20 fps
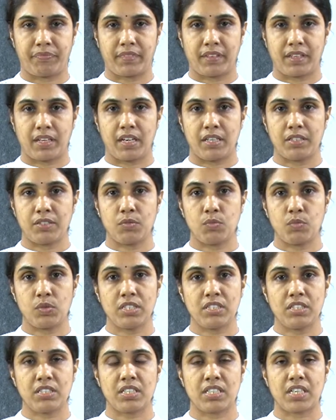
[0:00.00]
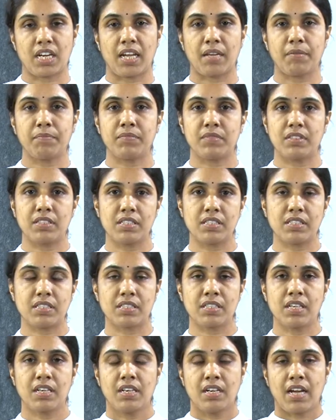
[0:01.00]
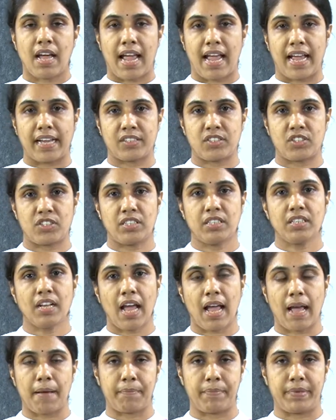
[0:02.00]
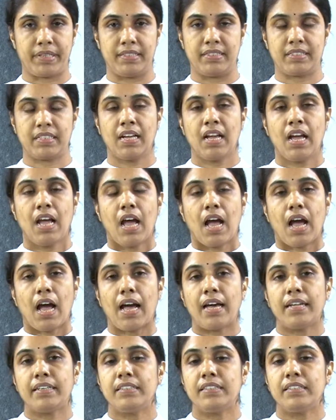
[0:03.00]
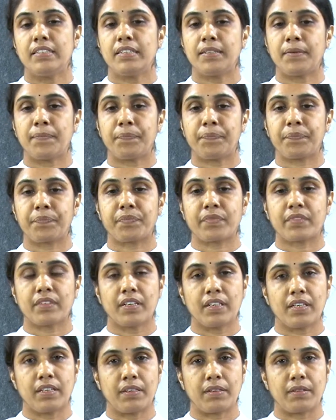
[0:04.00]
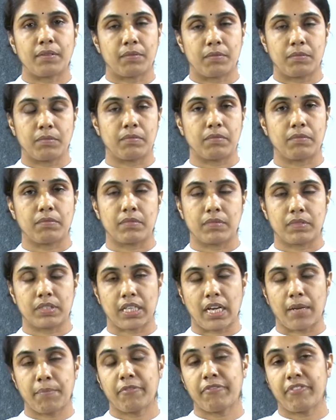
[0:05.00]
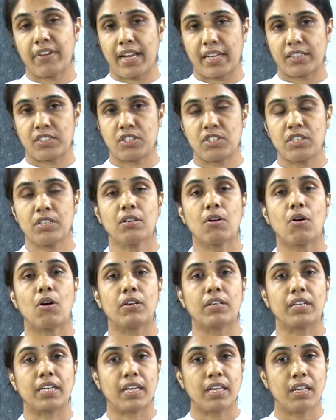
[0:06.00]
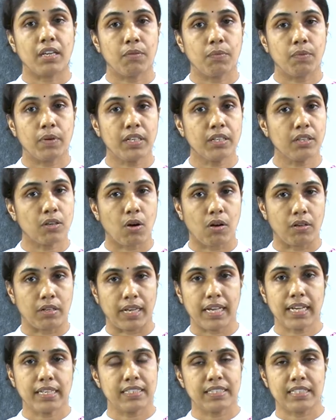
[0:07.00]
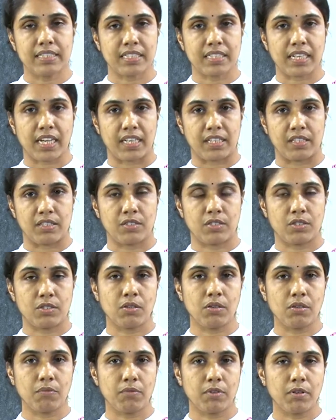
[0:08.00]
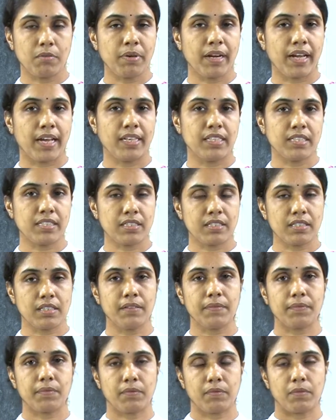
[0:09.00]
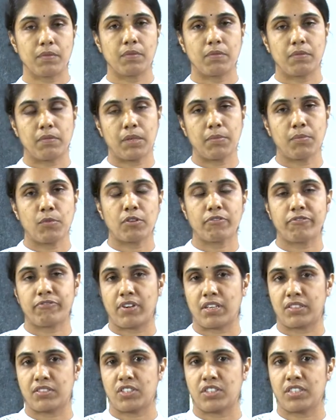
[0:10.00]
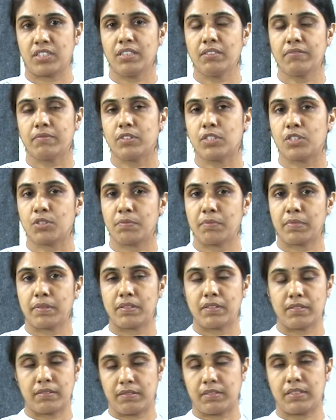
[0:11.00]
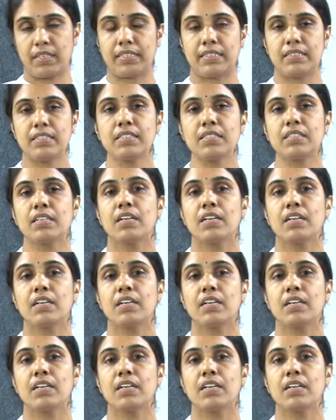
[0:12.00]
at which time this action happened, and the time of action or event or a state. So verb has one more function, which that is